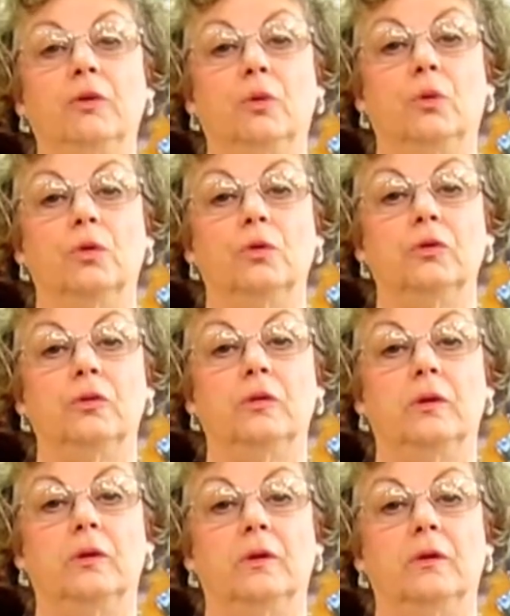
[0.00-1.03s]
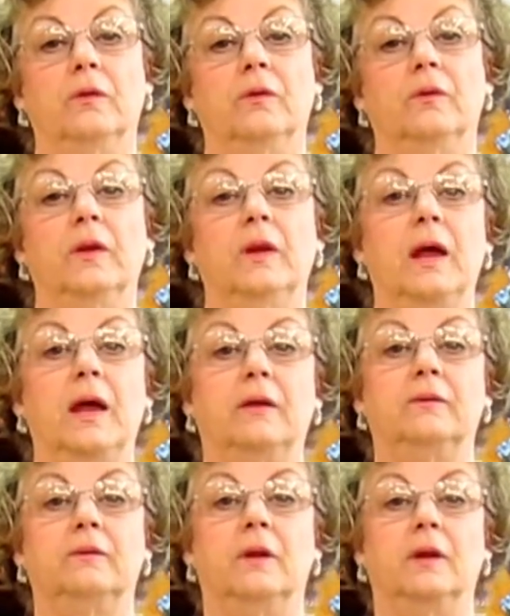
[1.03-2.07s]
horse that
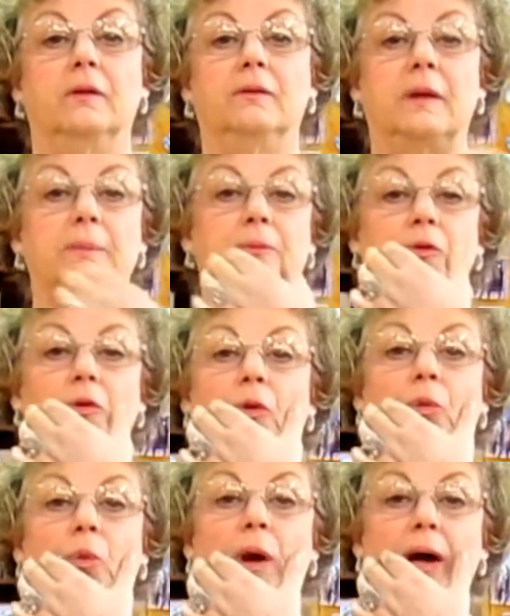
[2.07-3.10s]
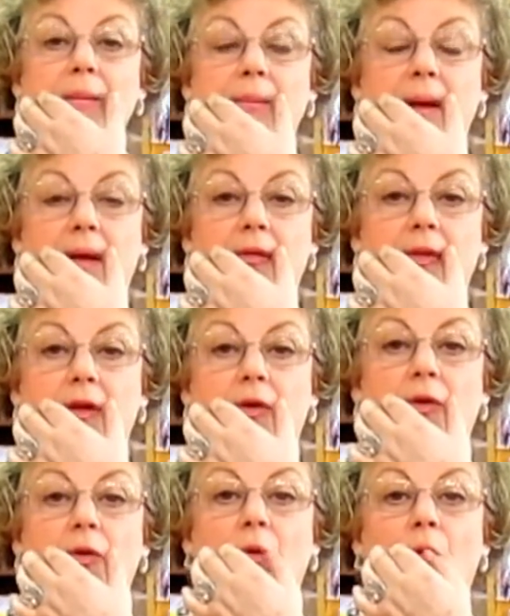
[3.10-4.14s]
has an exceptional wide mouth
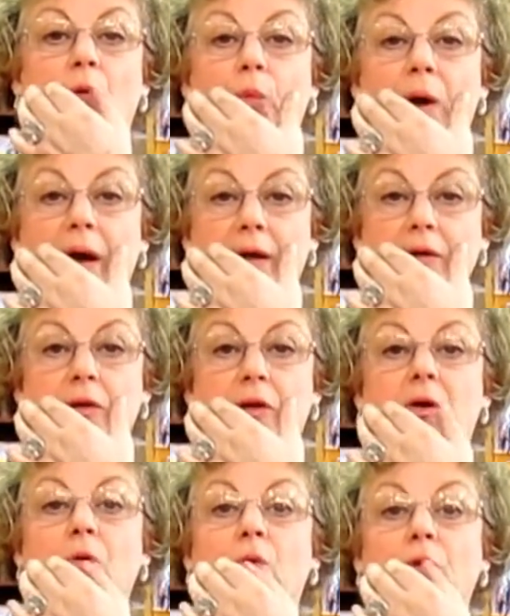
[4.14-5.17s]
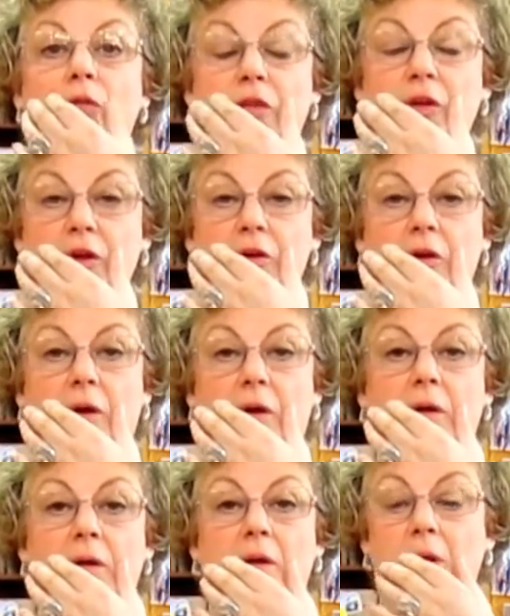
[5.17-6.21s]
here, or a wide tongue, or a thick tongue,
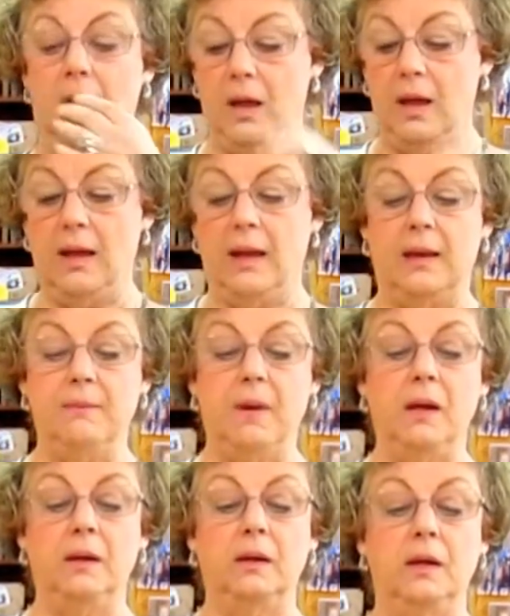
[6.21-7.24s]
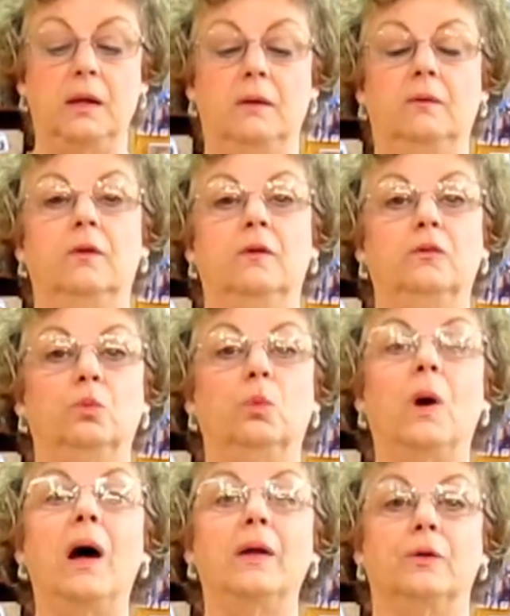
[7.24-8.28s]
he might need this
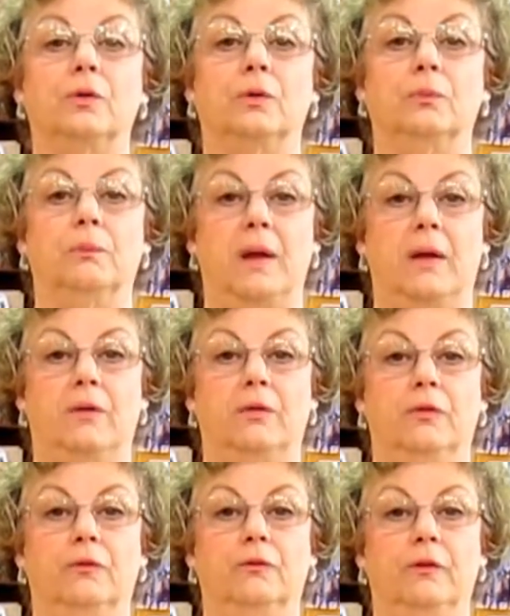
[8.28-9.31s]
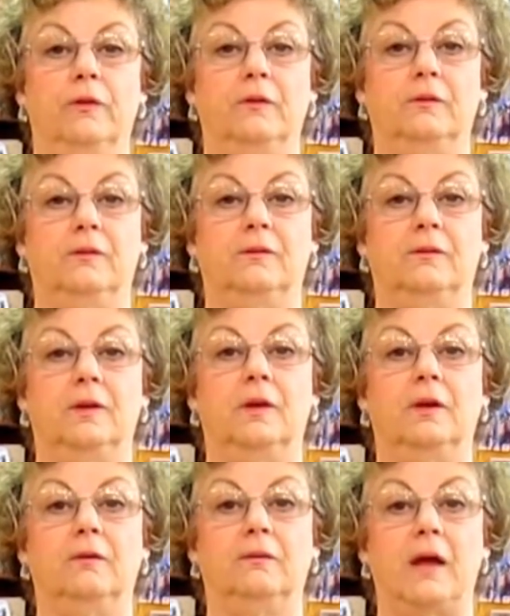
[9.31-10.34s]
wider mouth for this to sit
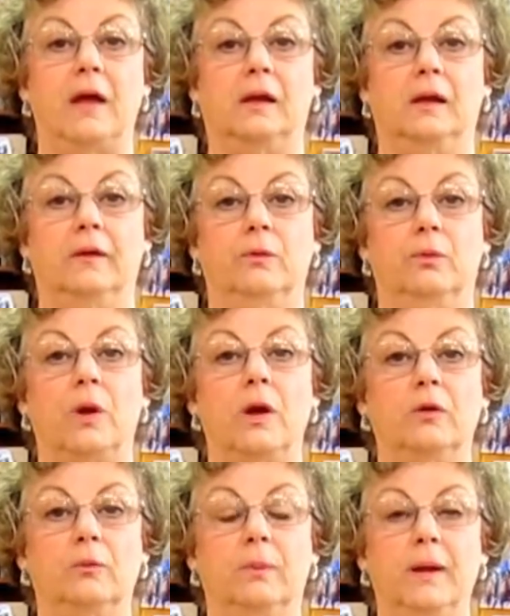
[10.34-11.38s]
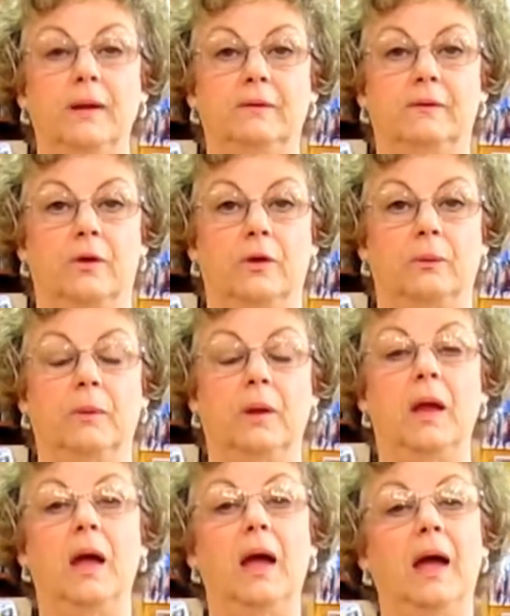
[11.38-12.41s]
exactly in the right place on him.
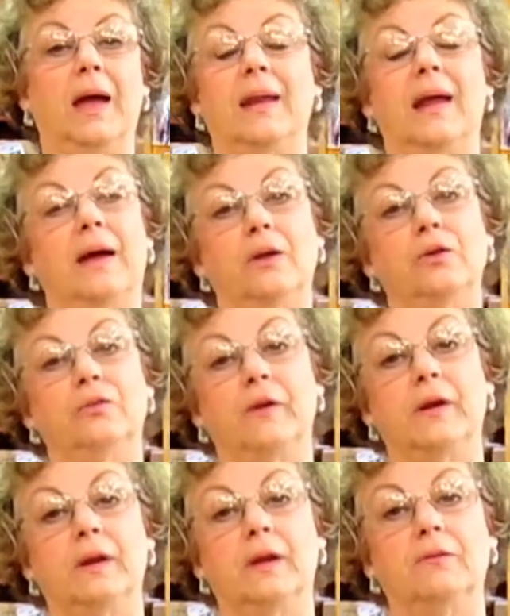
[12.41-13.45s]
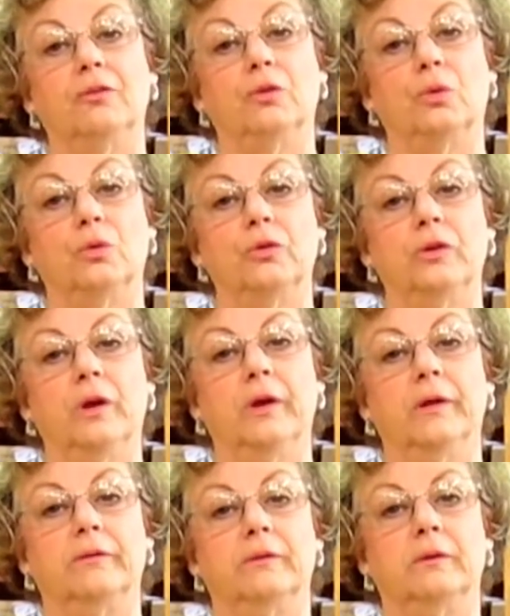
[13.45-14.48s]
And how do you find out if your horse
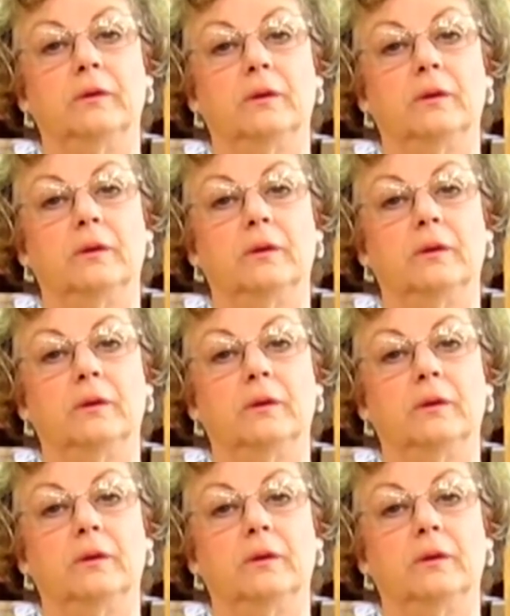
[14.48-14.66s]
does?